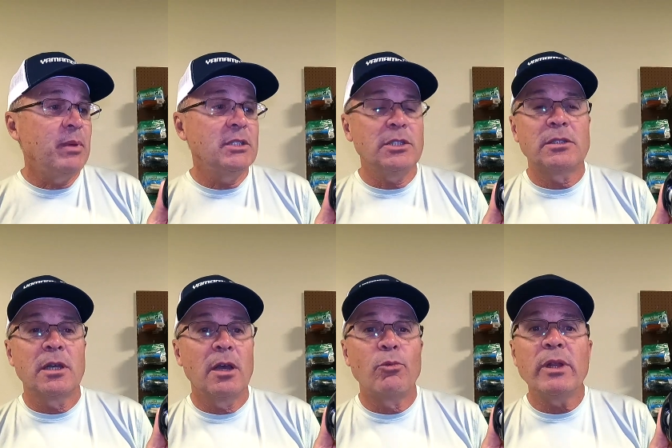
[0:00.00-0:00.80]
it'd be just
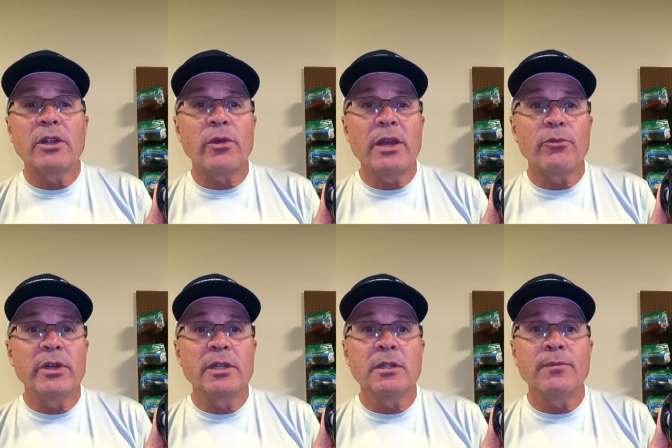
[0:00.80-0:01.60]
a really great
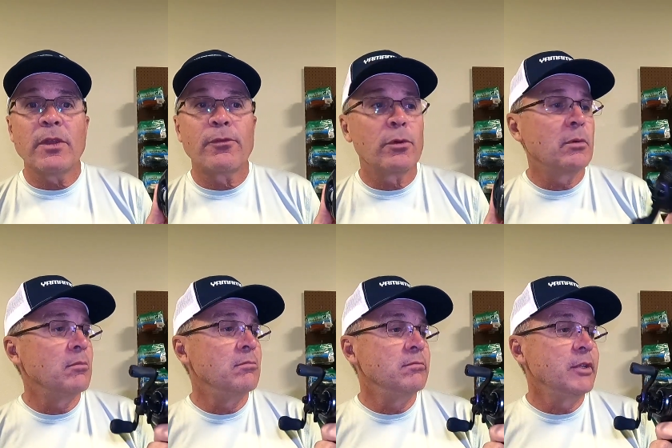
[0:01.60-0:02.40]
reel for,
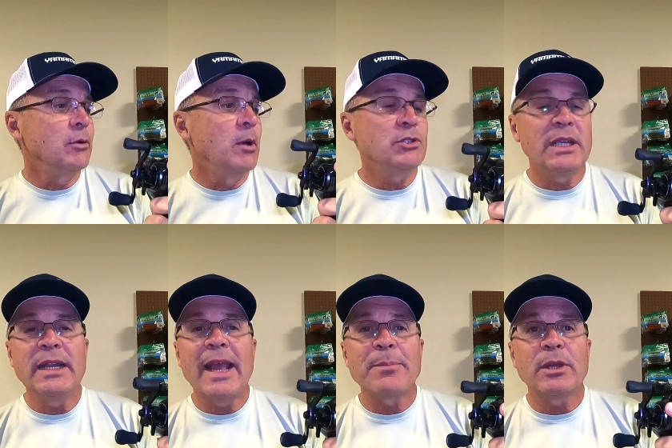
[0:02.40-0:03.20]
most
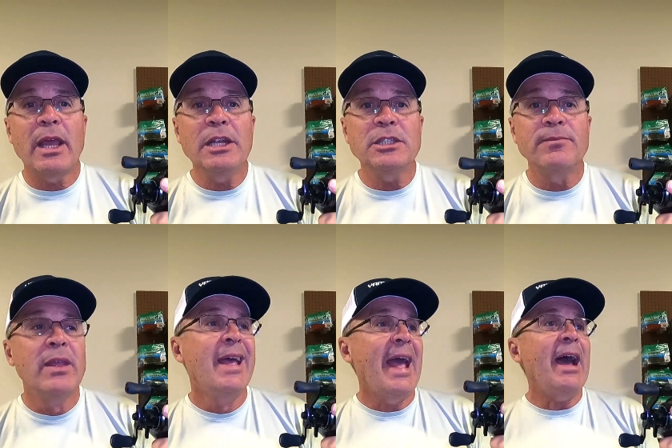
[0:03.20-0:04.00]
any application
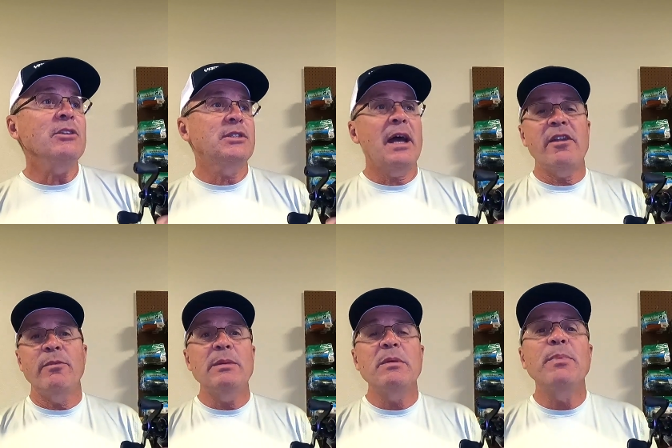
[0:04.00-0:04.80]
outside of
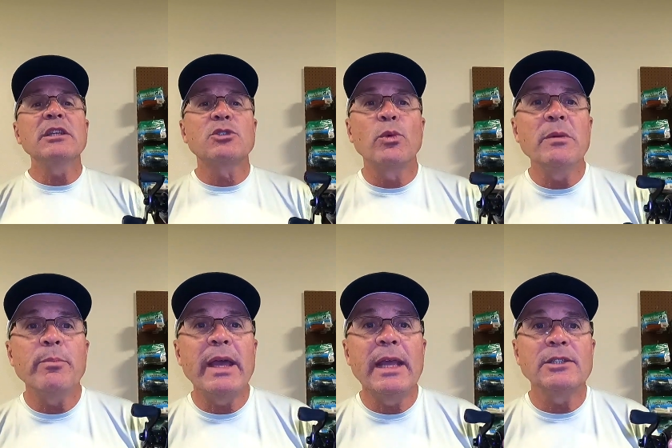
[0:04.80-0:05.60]
maybe big swim
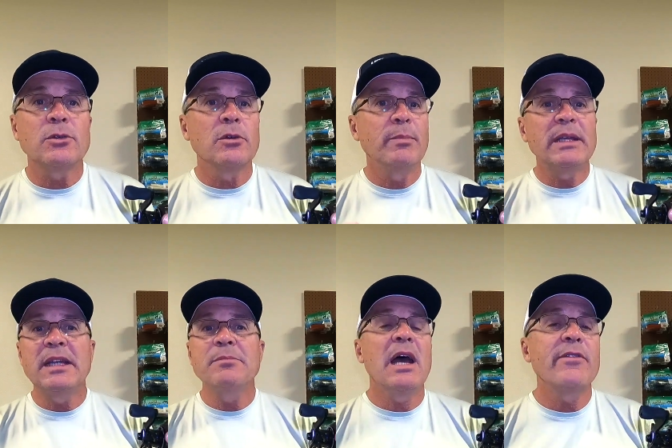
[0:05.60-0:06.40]
baits or big
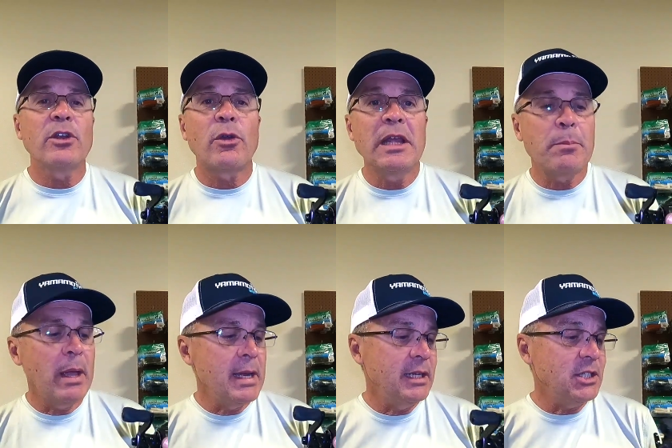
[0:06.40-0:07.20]
deep diving
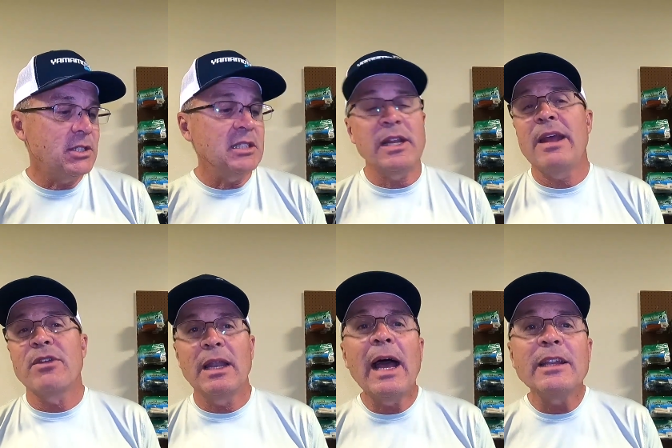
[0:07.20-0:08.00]
crankbait. It just doesn't have
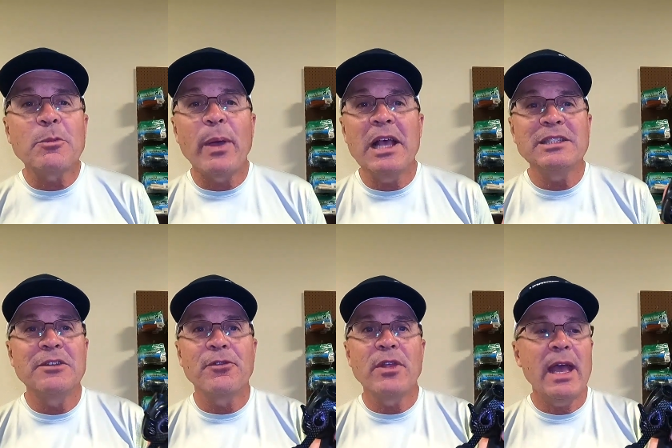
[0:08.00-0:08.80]
a line
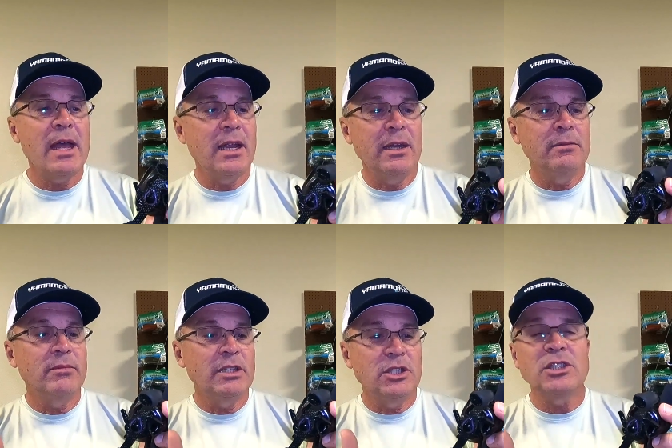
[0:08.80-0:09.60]
capacity for that, and
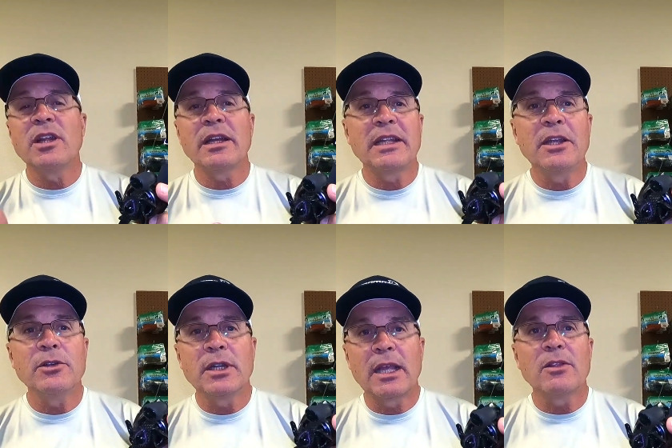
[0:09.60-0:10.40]
it's just not
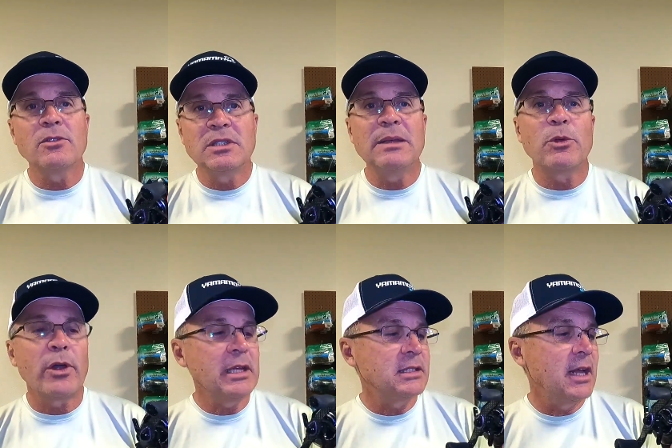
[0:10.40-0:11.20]
geared to get those deep
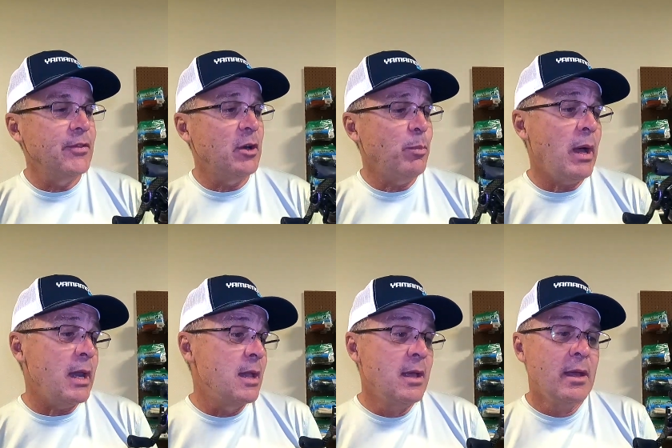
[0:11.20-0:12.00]
cranks down there.
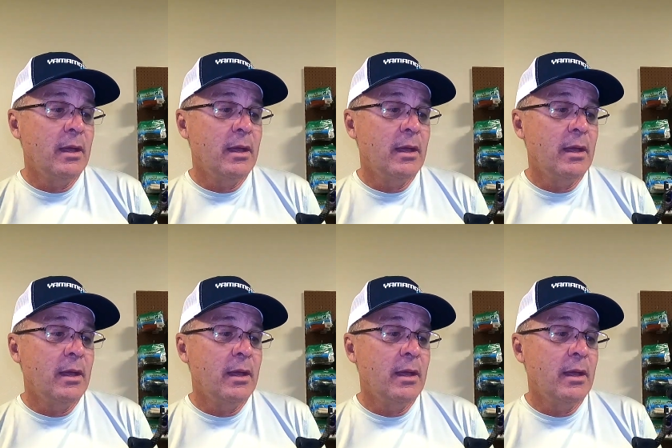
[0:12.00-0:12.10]
But